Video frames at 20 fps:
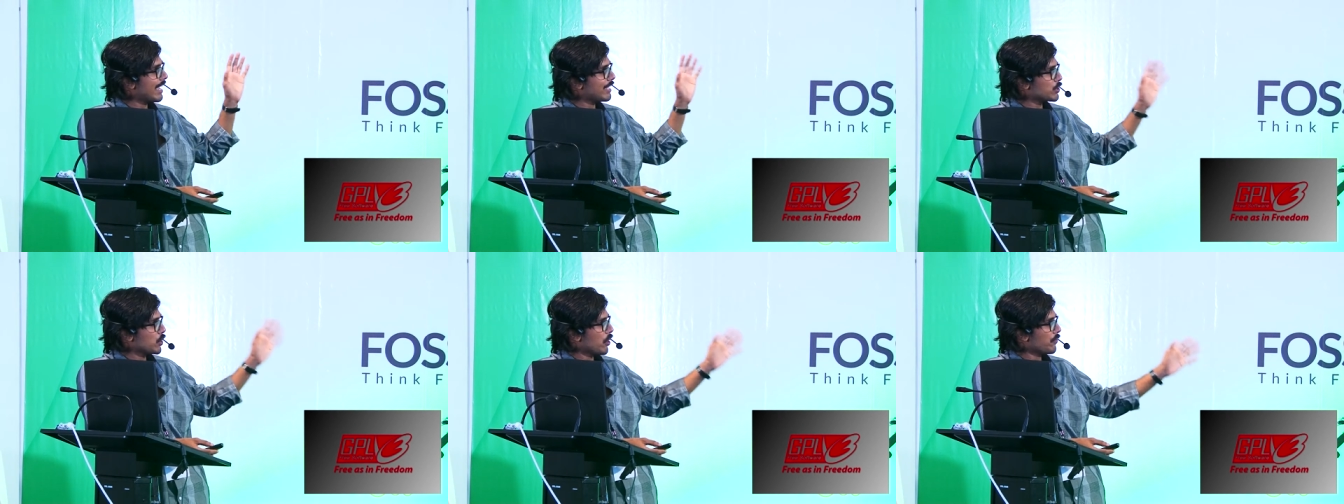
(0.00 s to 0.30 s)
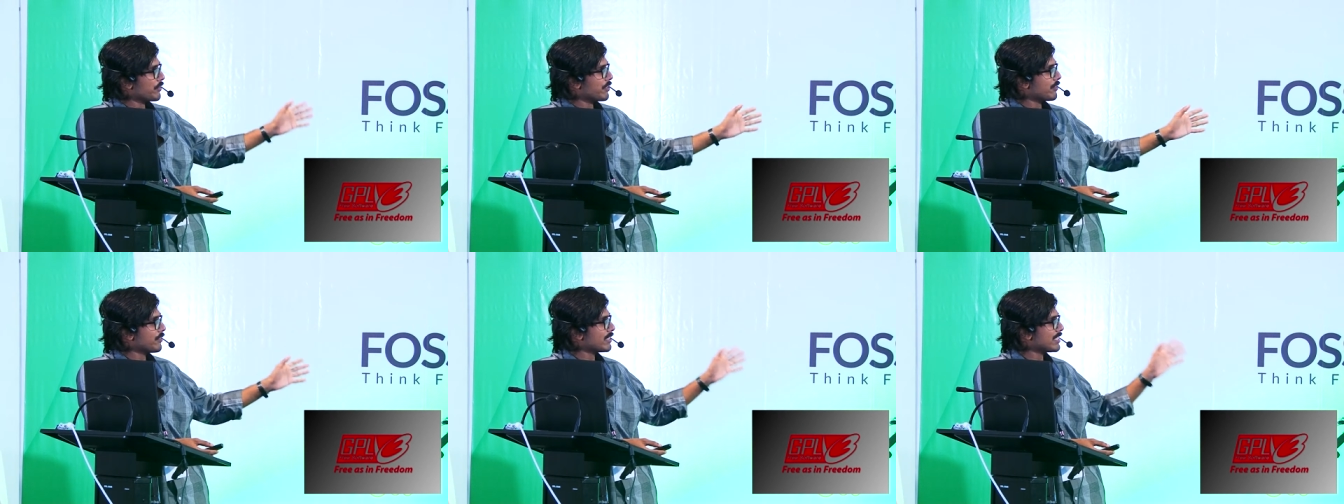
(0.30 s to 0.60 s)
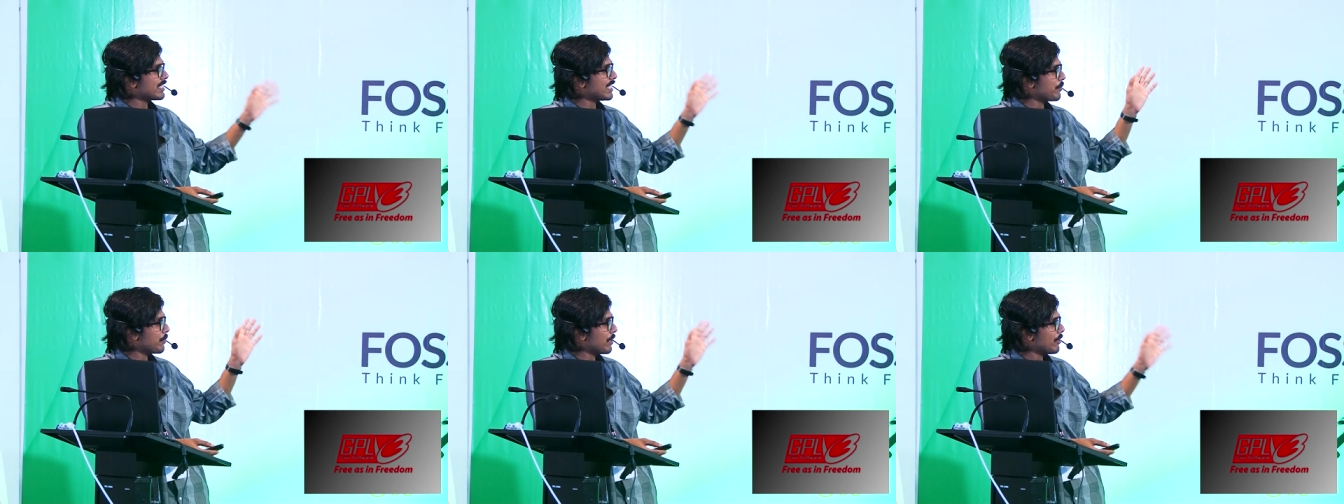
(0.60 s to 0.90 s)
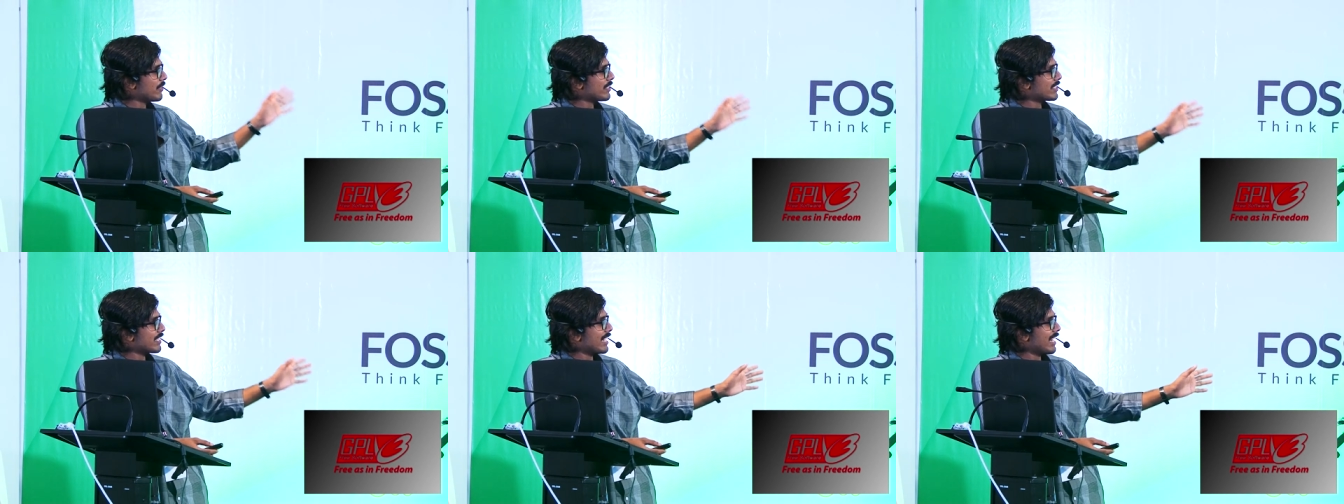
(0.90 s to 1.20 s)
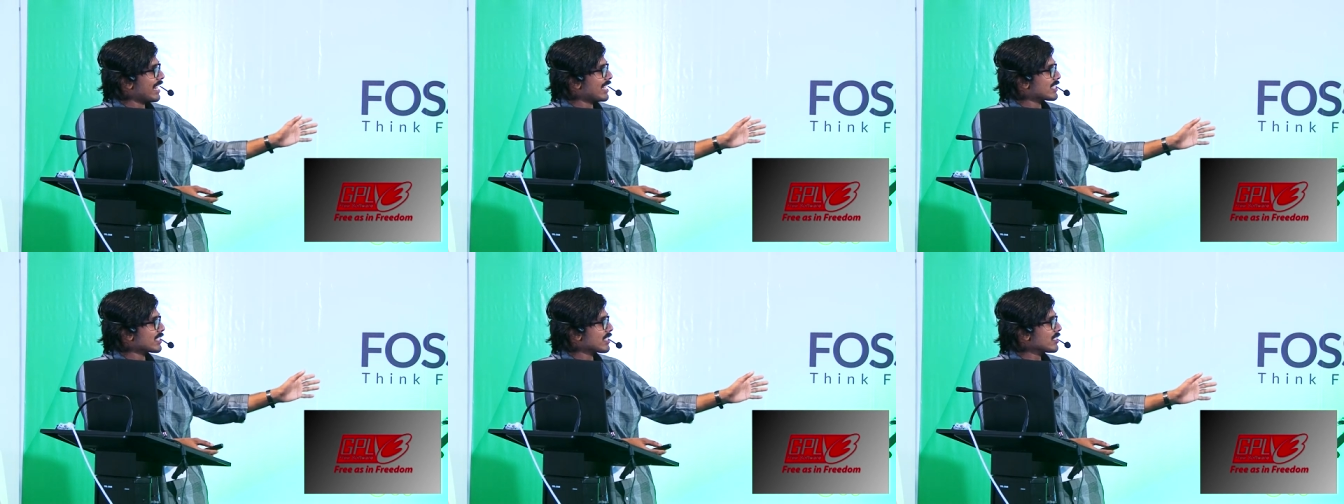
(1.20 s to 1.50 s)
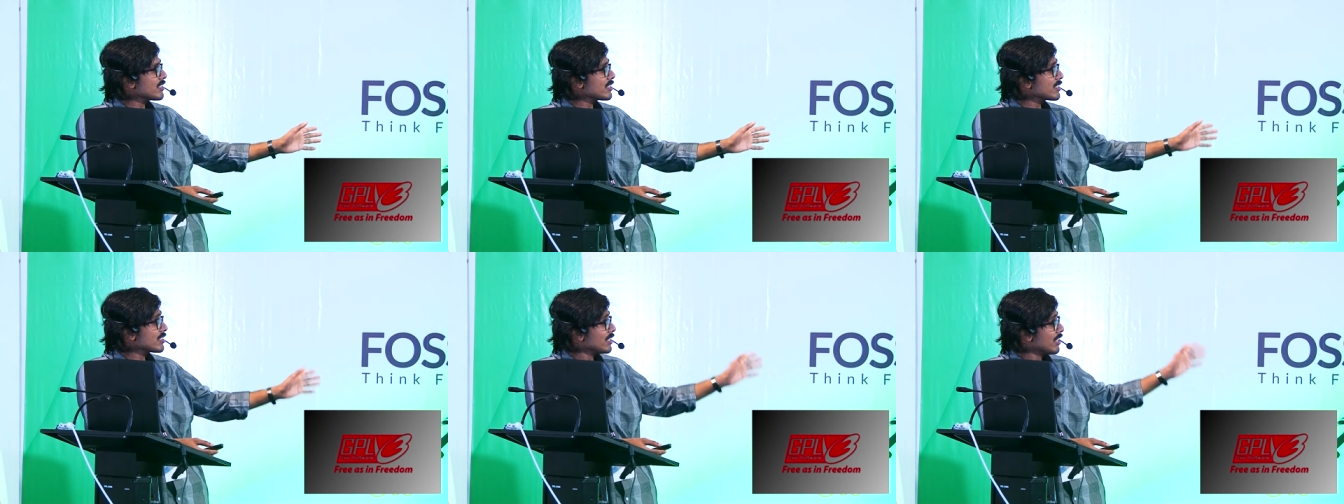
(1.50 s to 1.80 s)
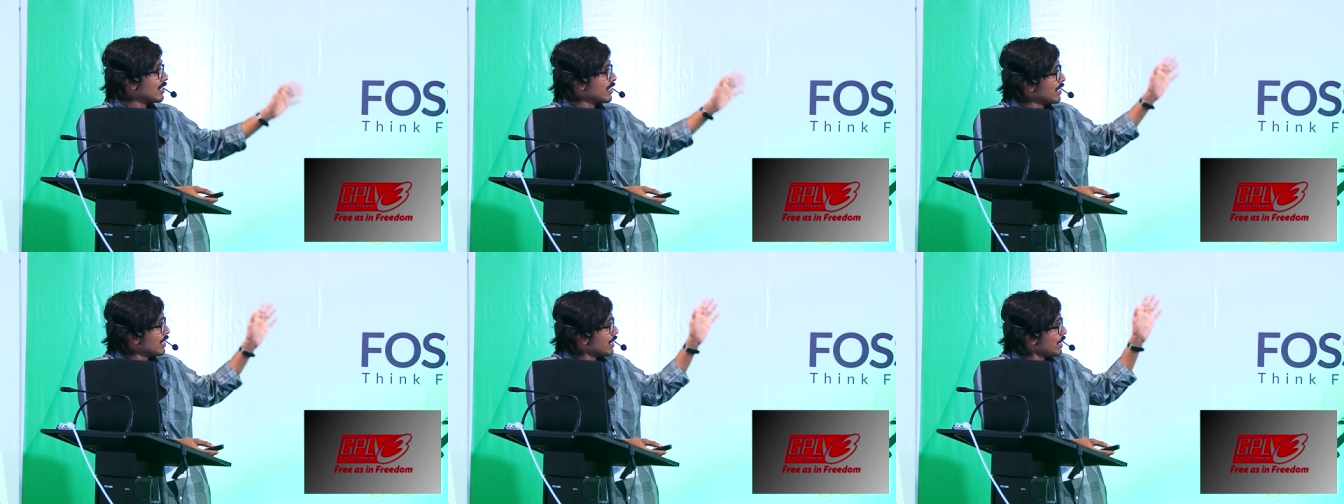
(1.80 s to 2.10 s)
a software with GPL v3 license,
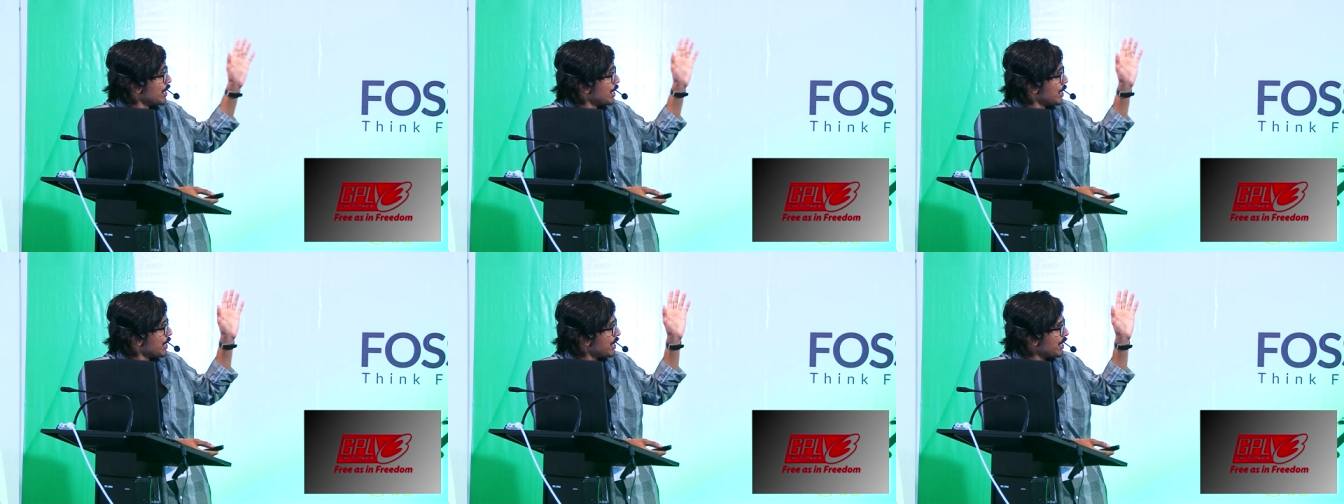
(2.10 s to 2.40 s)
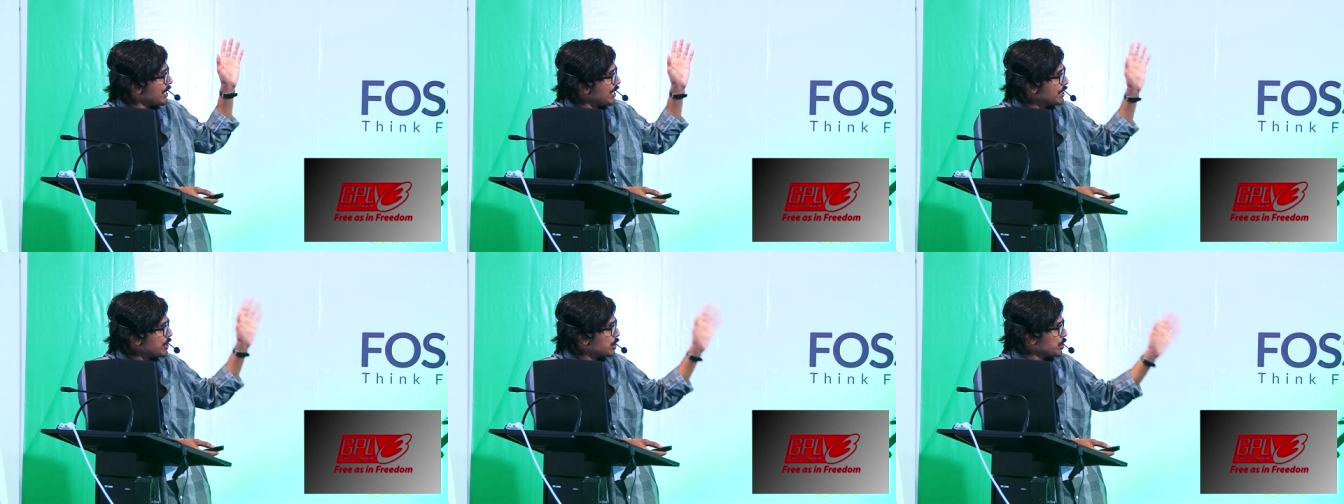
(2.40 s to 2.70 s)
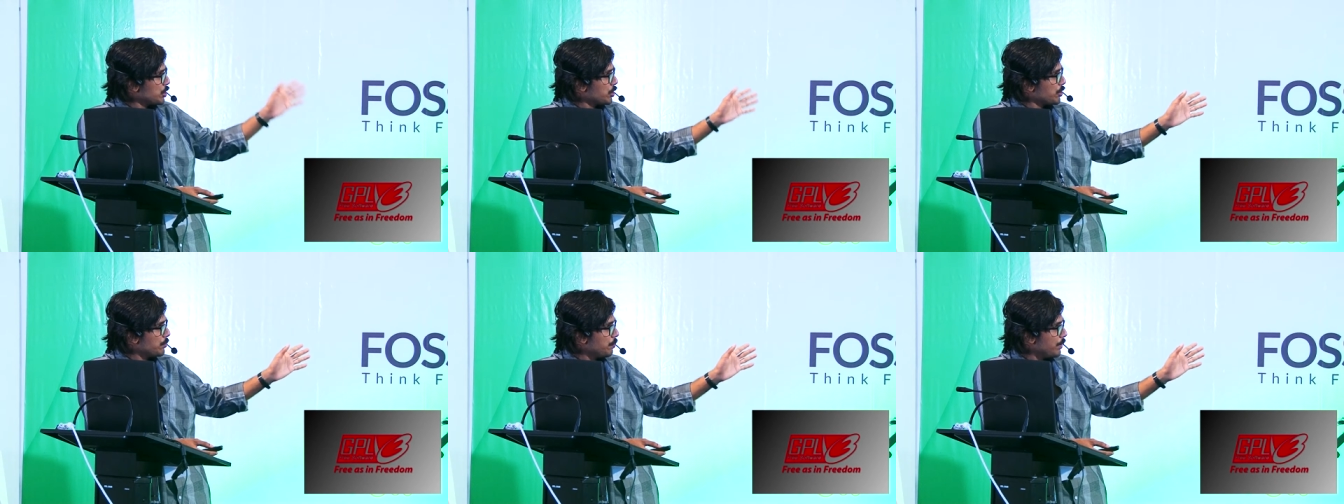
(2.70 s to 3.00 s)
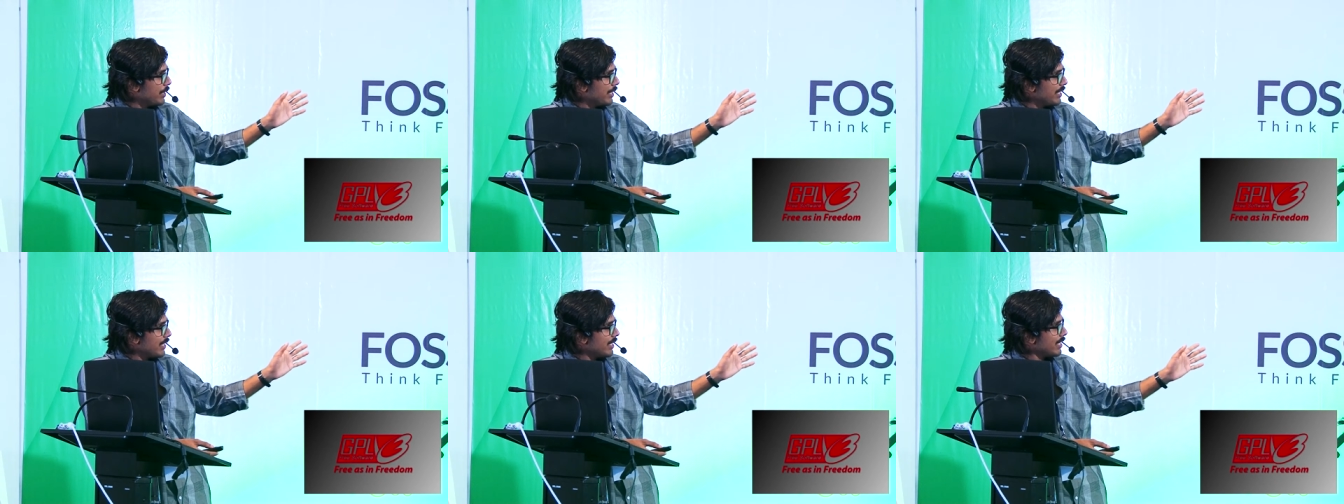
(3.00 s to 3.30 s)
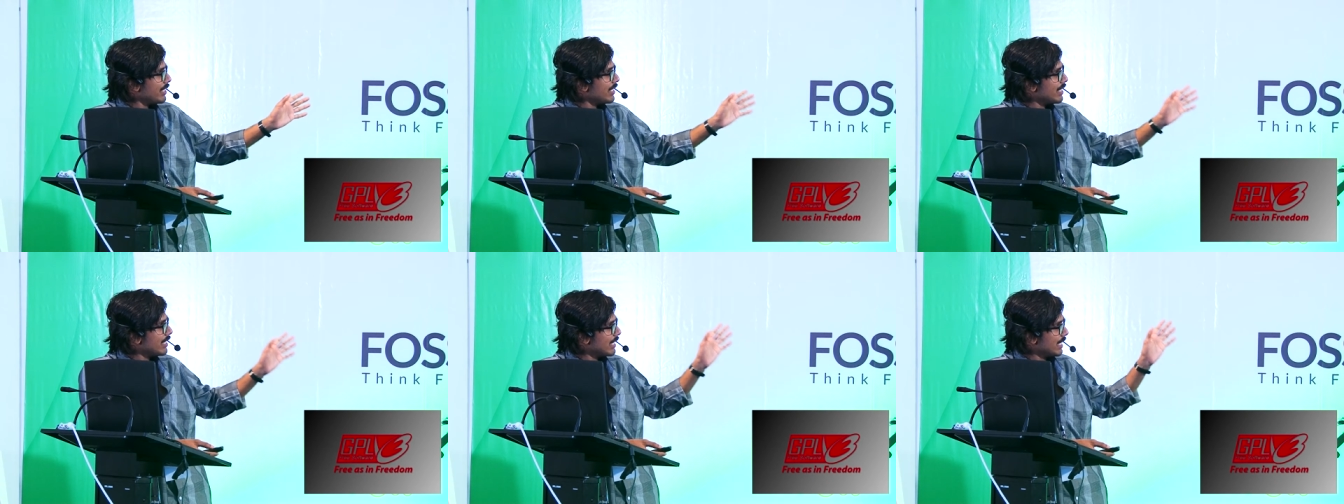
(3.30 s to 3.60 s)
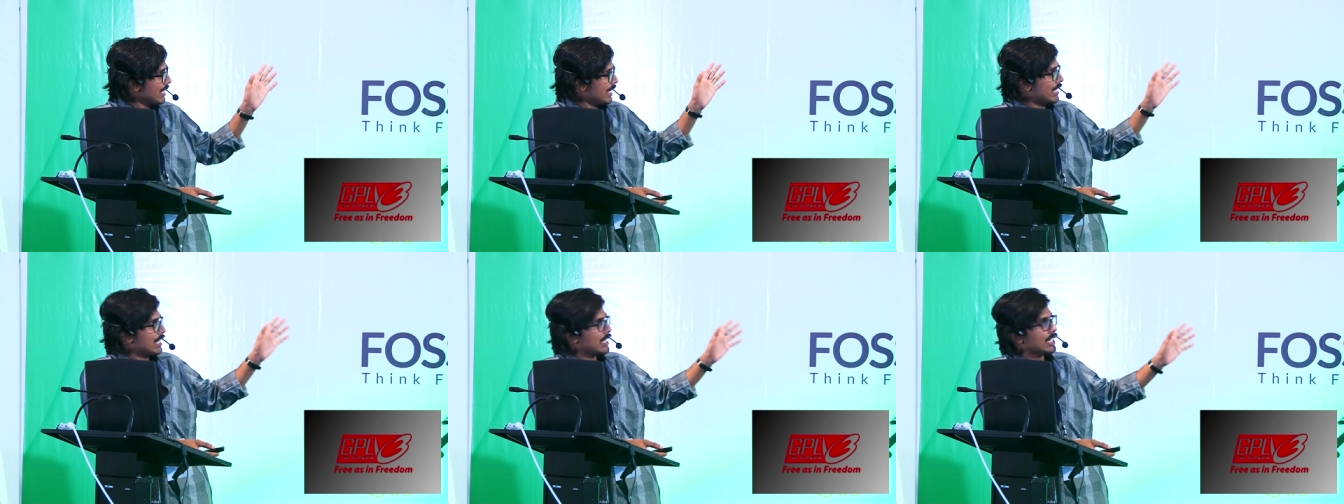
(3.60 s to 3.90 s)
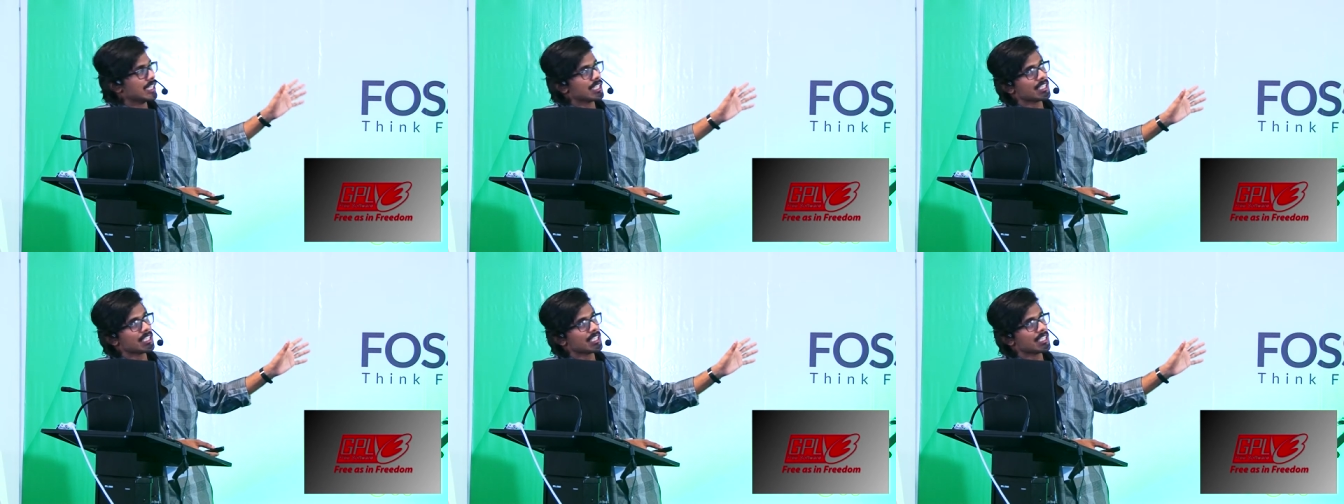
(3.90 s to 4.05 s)
it should be uh,